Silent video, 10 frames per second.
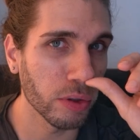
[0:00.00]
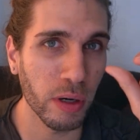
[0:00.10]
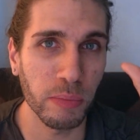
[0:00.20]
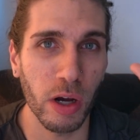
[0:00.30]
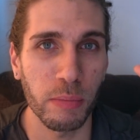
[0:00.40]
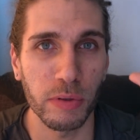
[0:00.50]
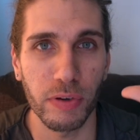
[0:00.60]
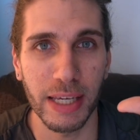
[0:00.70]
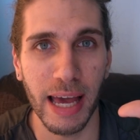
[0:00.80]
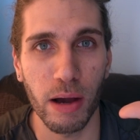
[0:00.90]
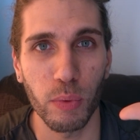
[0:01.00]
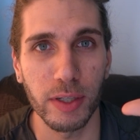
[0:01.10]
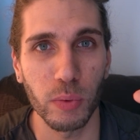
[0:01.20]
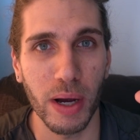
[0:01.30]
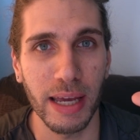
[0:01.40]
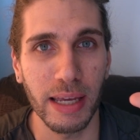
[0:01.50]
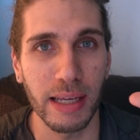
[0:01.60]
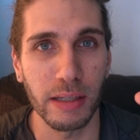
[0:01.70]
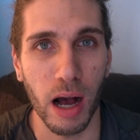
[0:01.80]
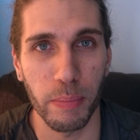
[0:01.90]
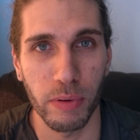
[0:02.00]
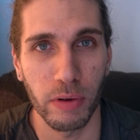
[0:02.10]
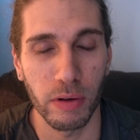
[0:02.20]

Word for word: sometimes forget which way is up.